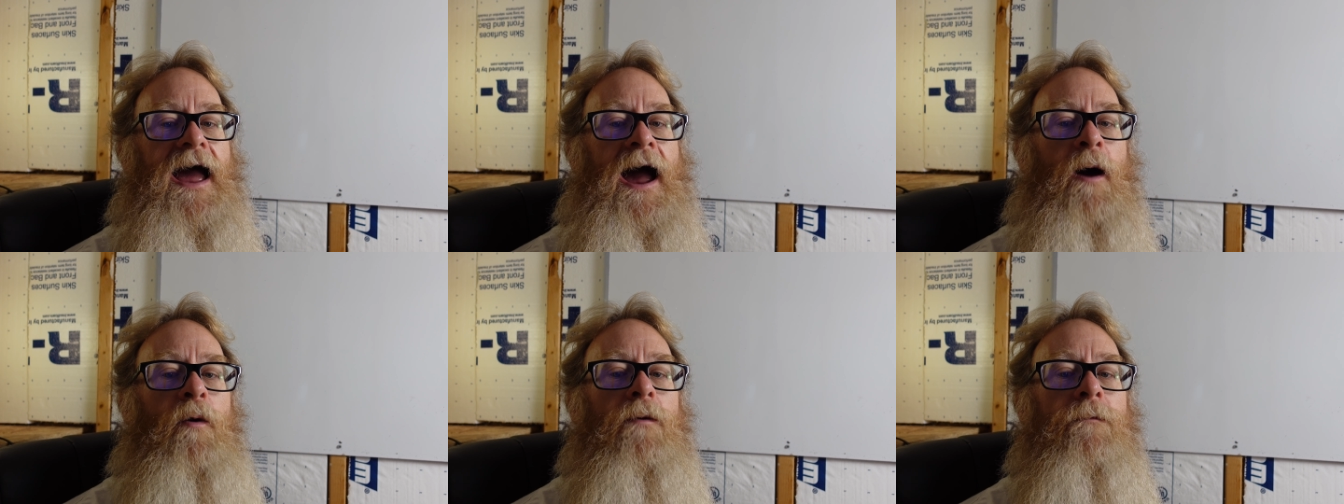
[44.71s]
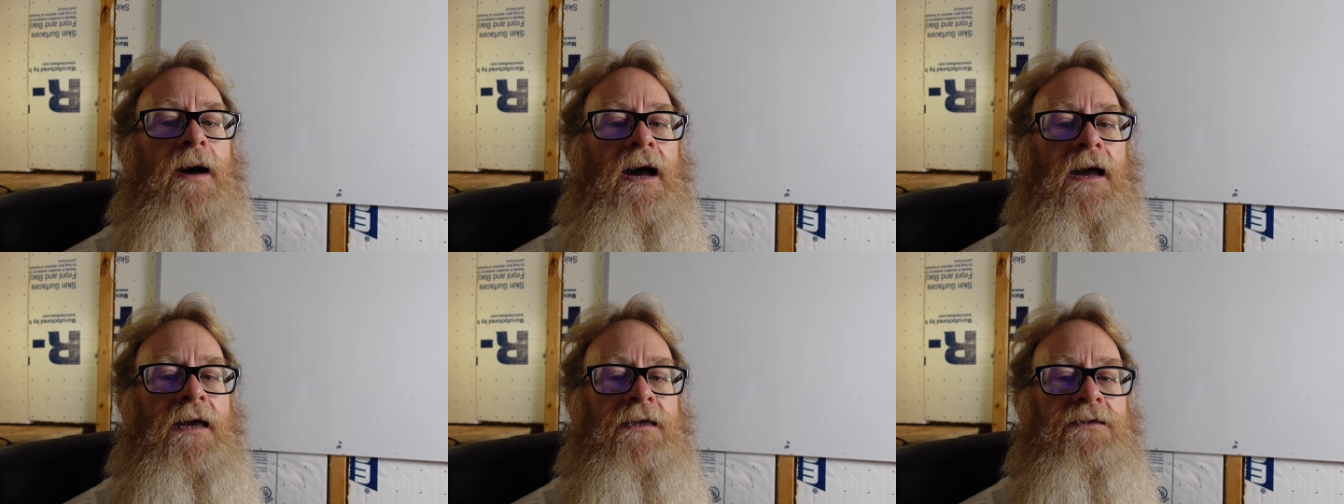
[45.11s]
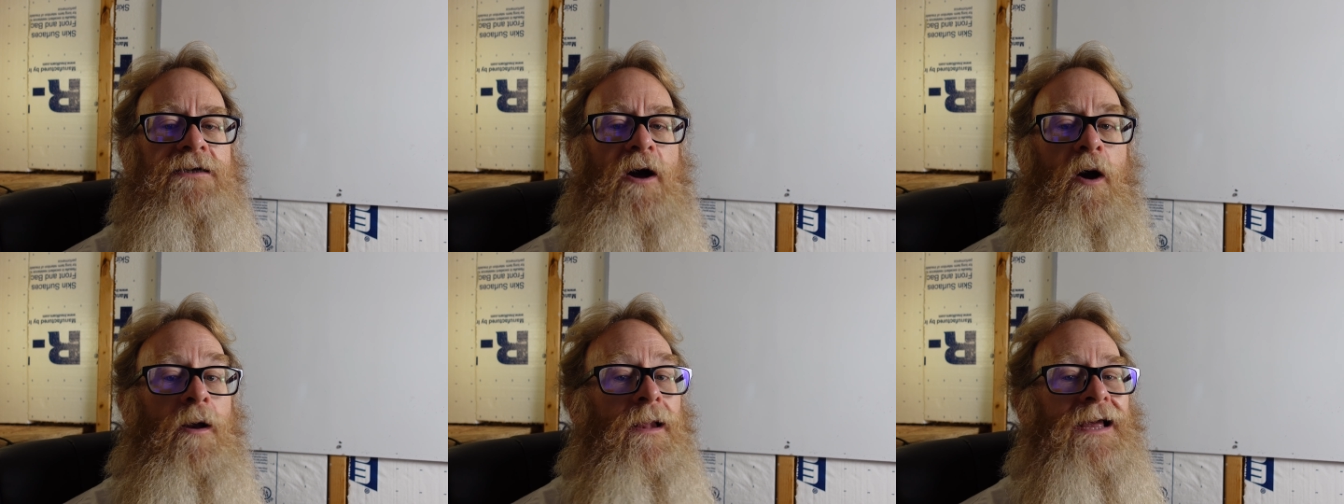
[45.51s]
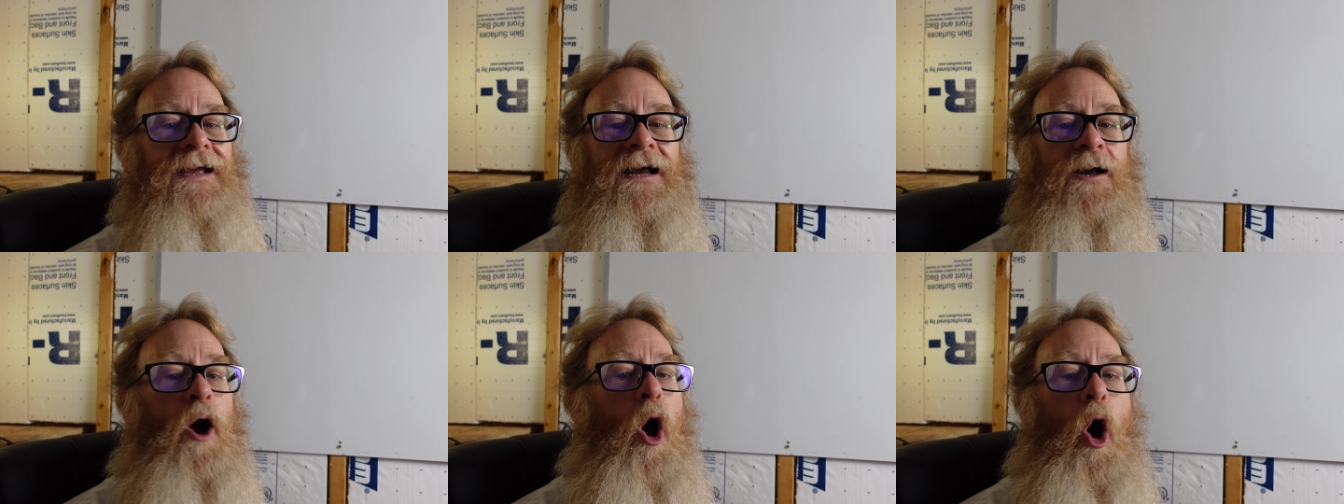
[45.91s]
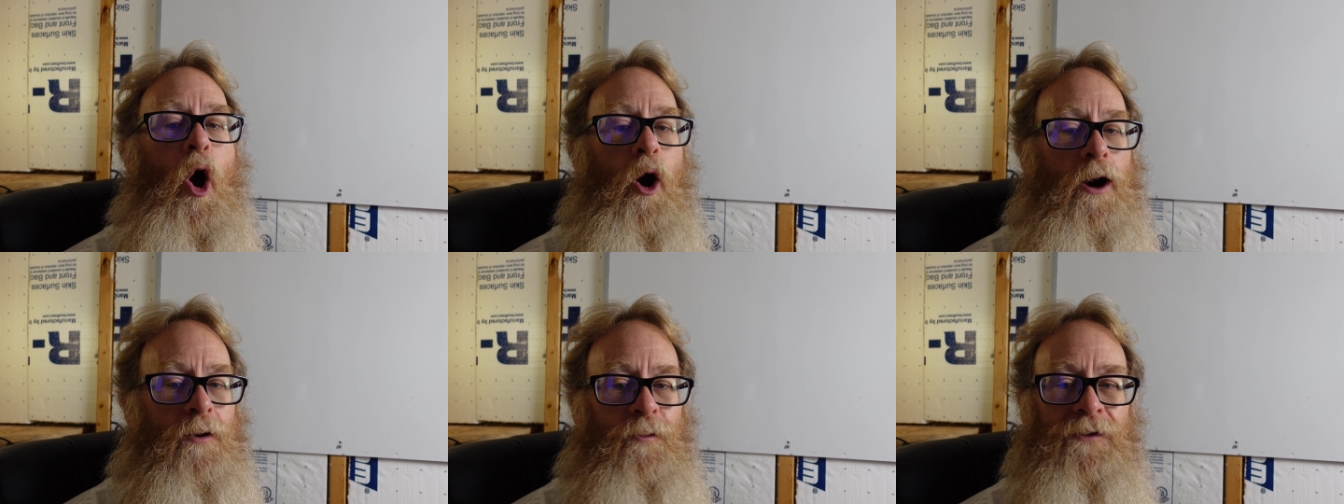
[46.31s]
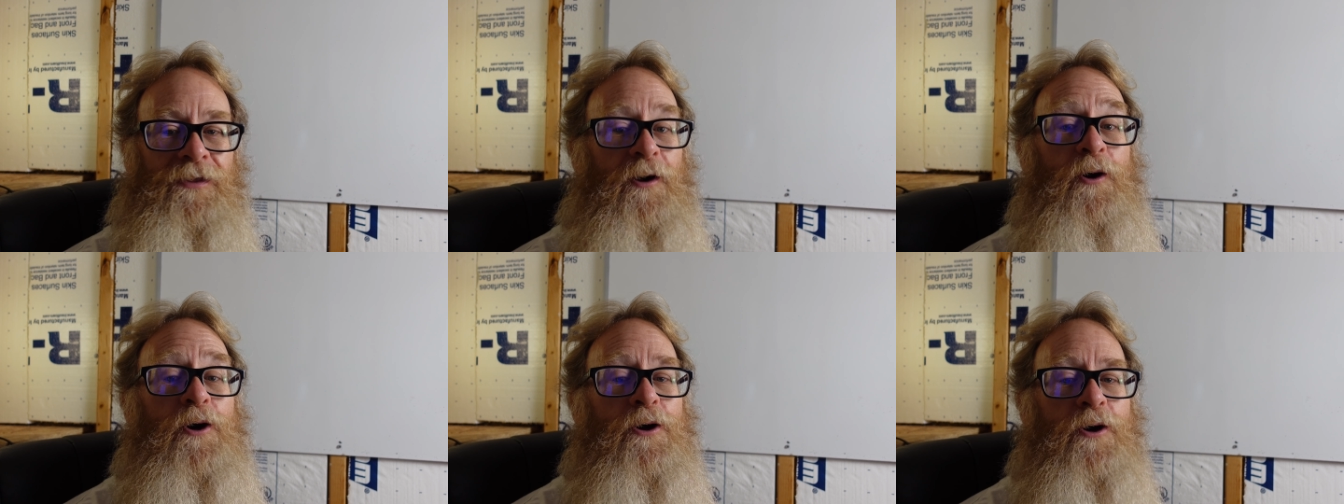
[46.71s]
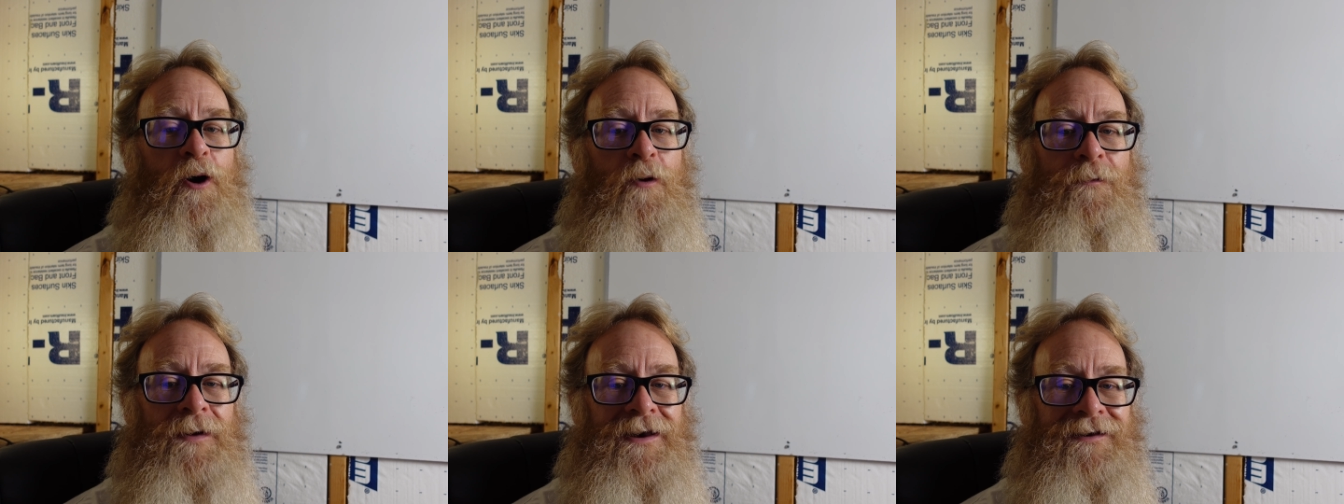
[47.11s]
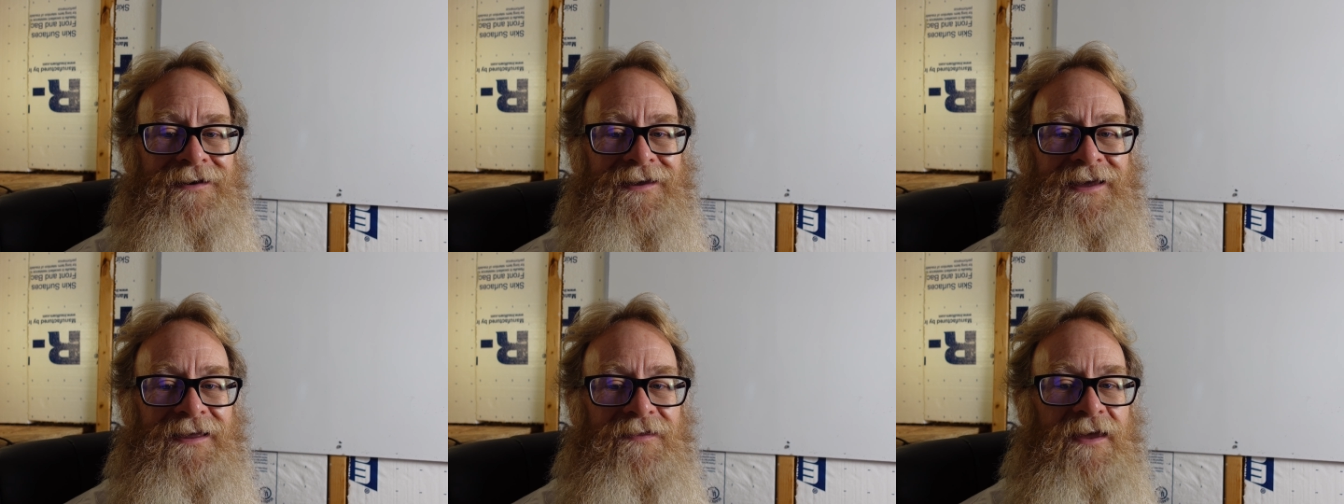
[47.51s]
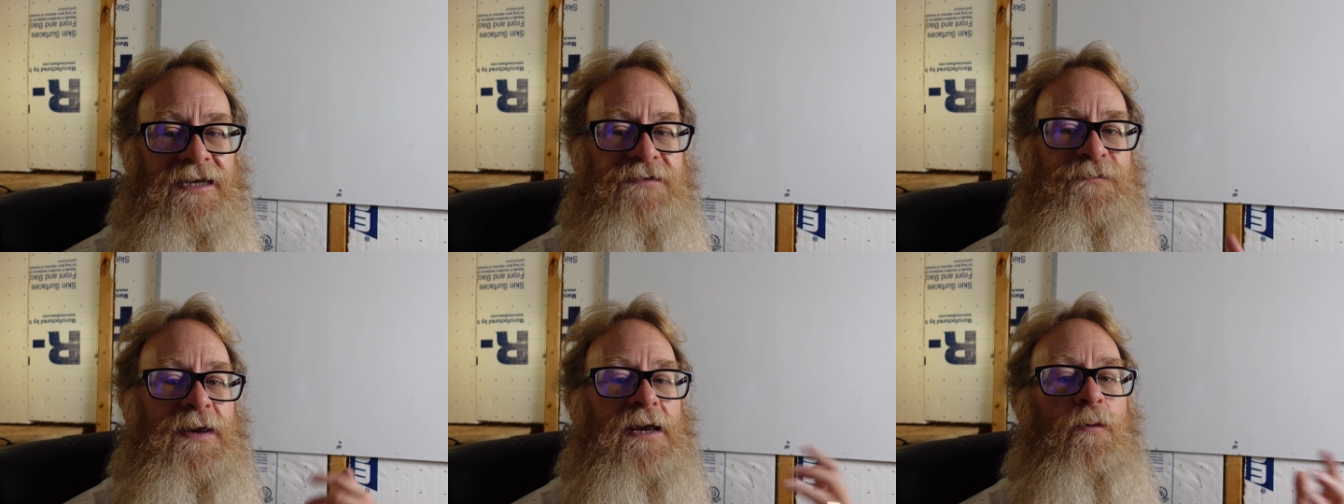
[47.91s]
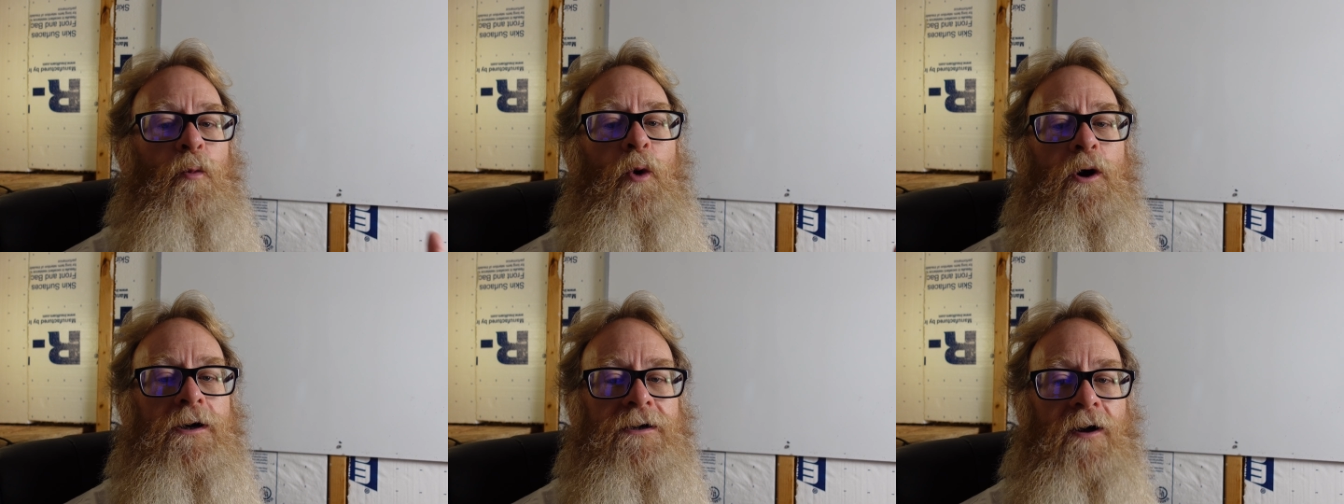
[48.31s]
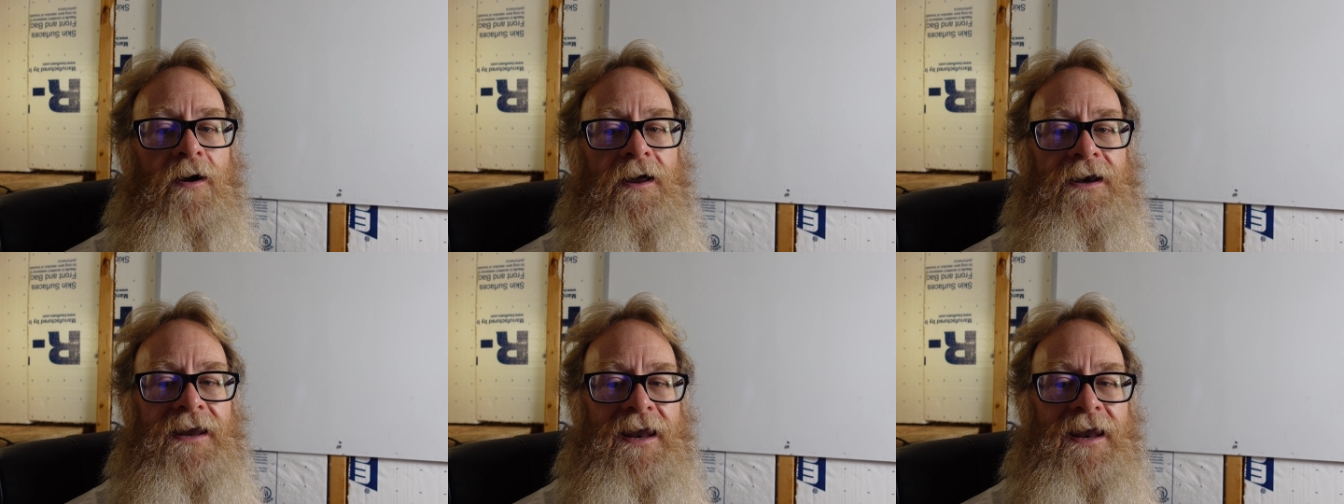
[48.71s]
our minds are like a car with the hood open that is being worked on,